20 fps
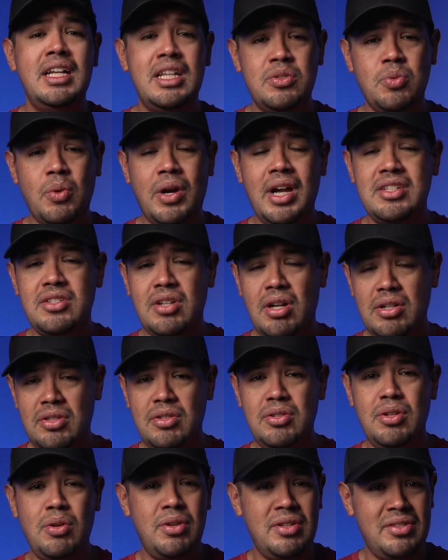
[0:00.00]
is where I start to
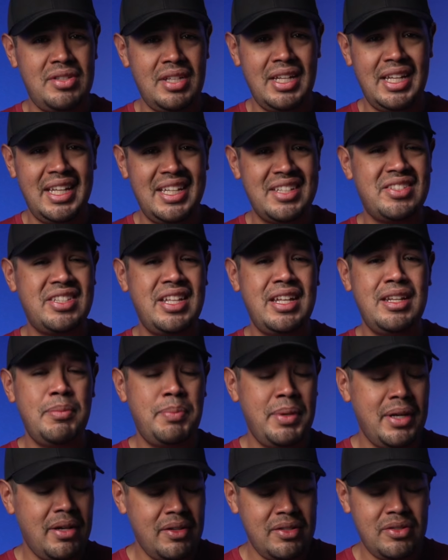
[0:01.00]
notice that extended
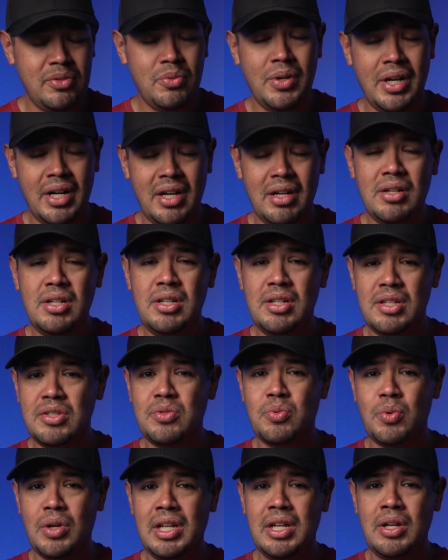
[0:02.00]
periods of wear is
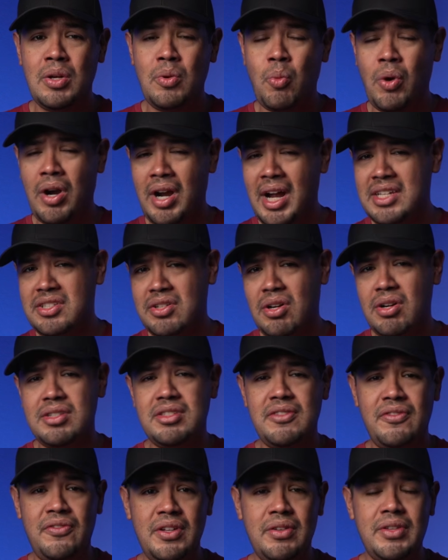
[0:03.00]
really where I started
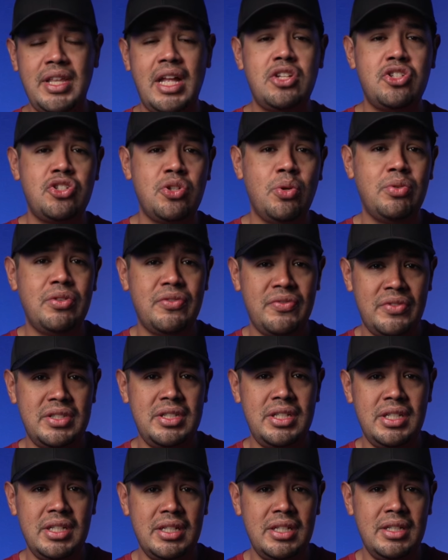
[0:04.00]
to feel that shoulder
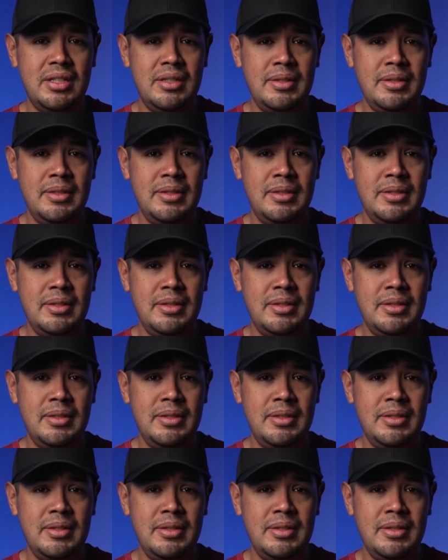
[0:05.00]
fatigue.